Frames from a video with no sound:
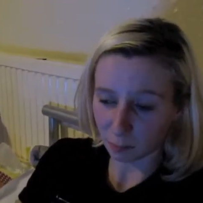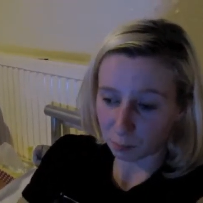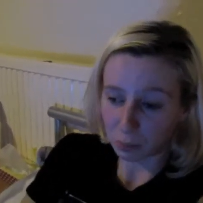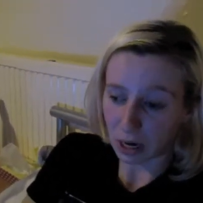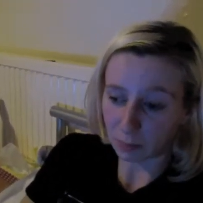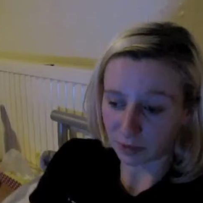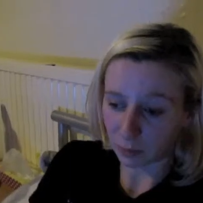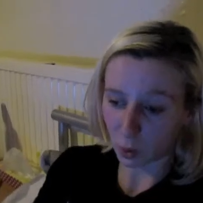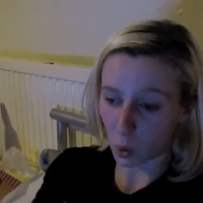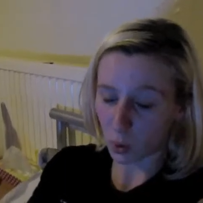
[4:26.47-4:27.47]
probably
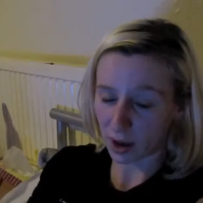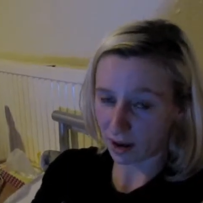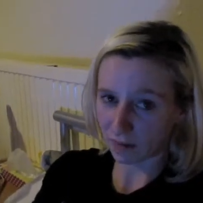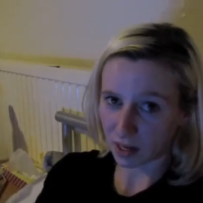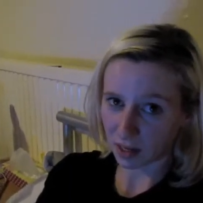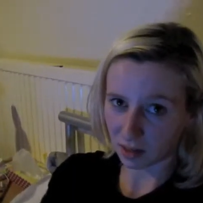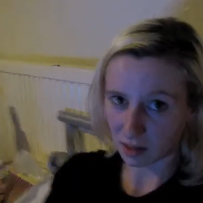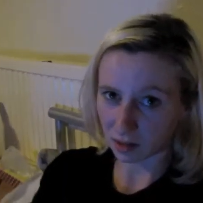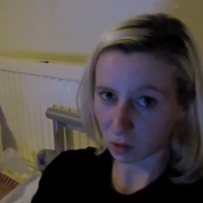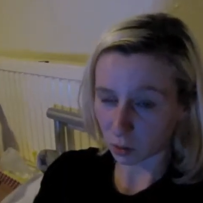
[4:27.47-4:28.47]
won't have
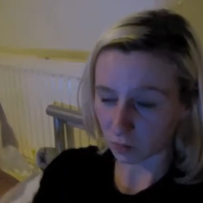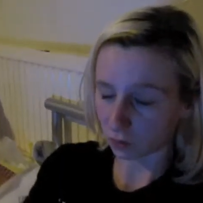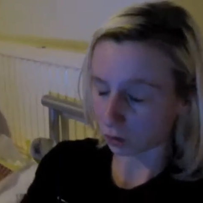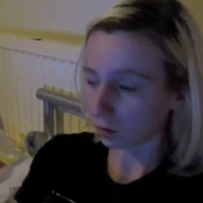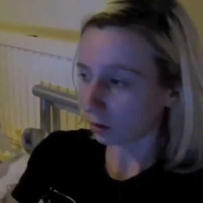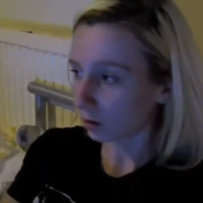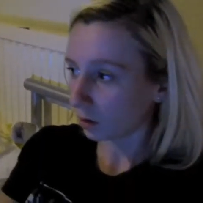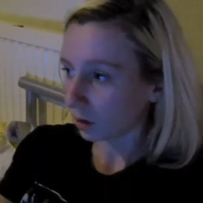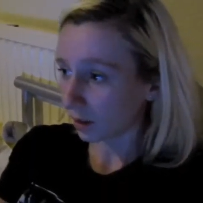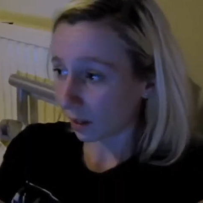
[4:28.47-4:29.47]
anything useful
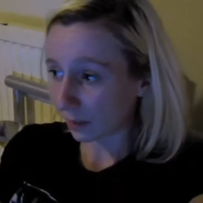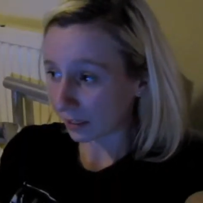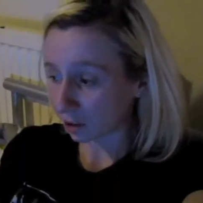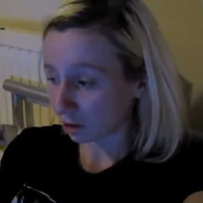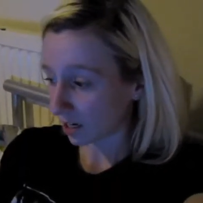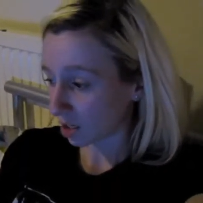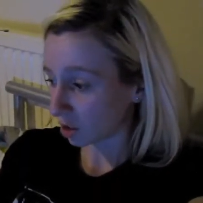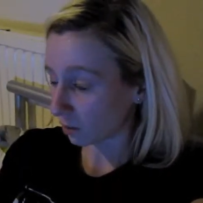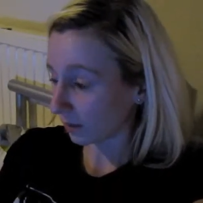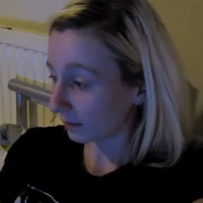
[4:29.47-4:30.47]
in my
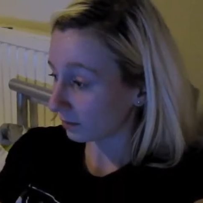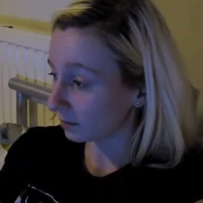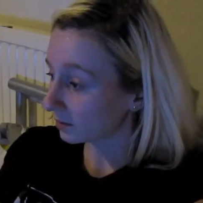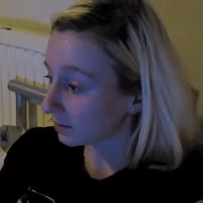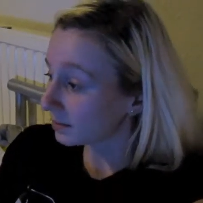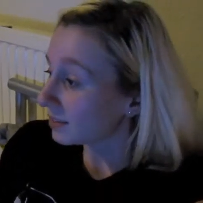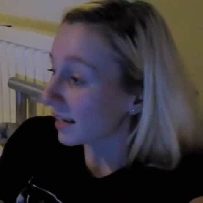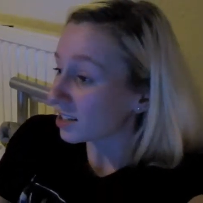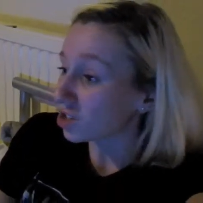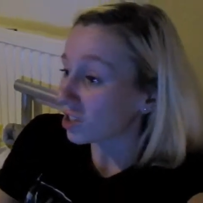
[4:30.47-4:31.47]
dissertation, but
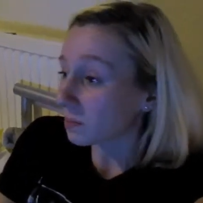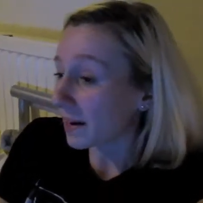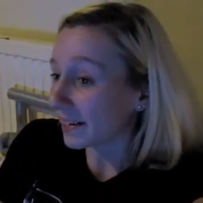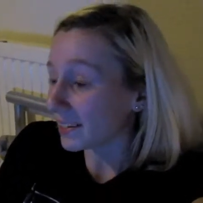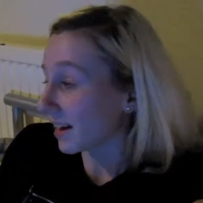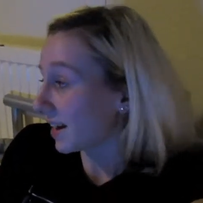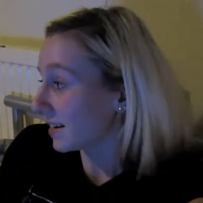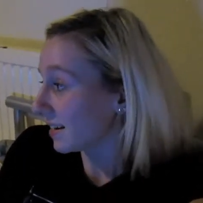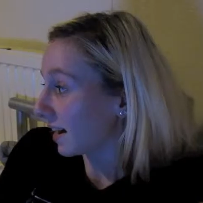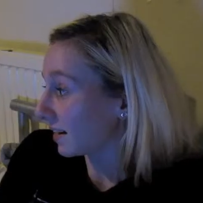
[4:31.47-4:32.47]
that's just my
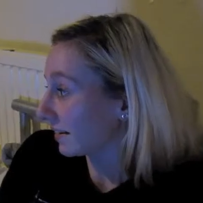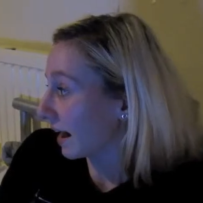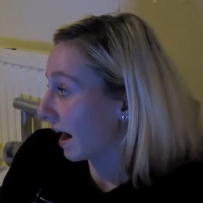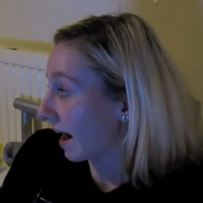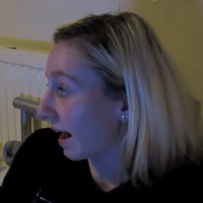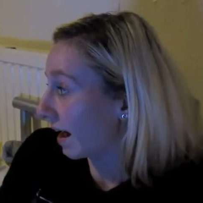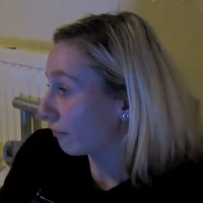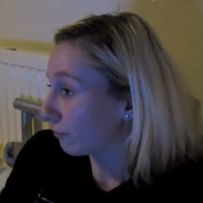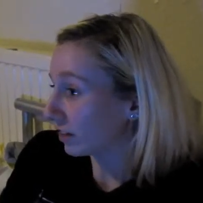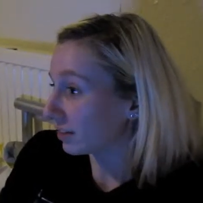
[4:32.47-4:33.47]
anxiety. I
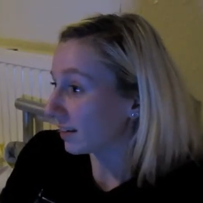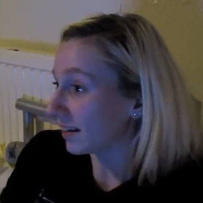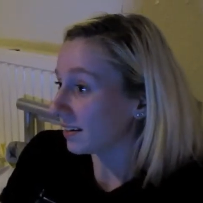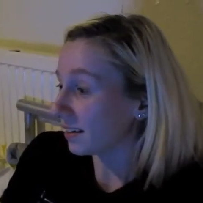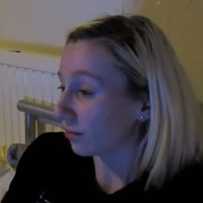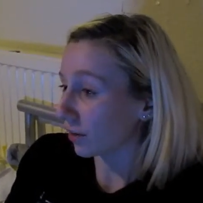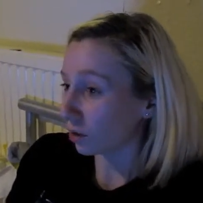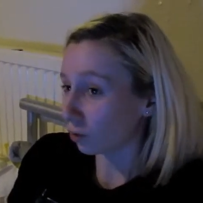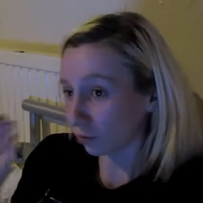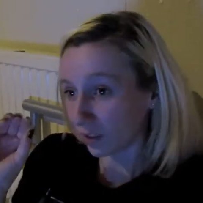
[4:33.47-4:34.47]
feel like if I
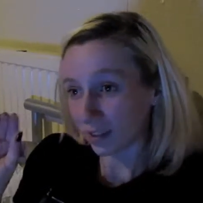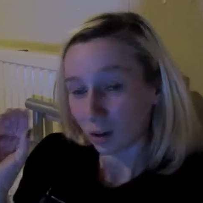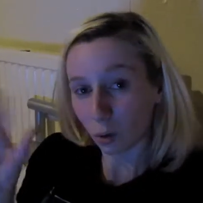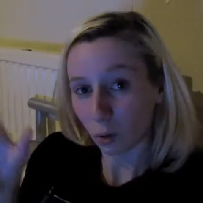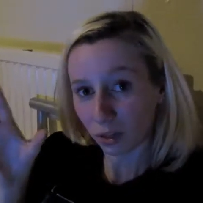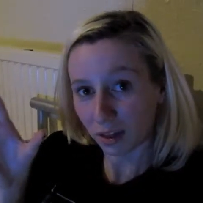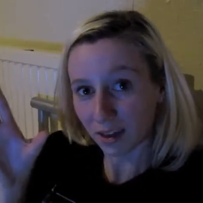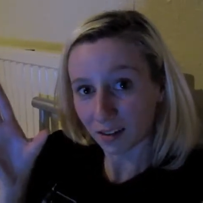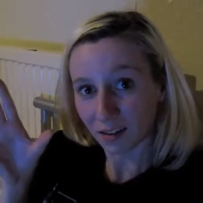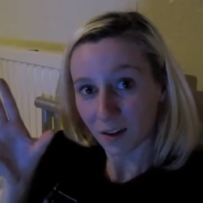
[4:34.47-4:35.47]
don't read the whole
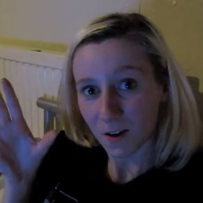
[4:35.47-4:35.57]
thing,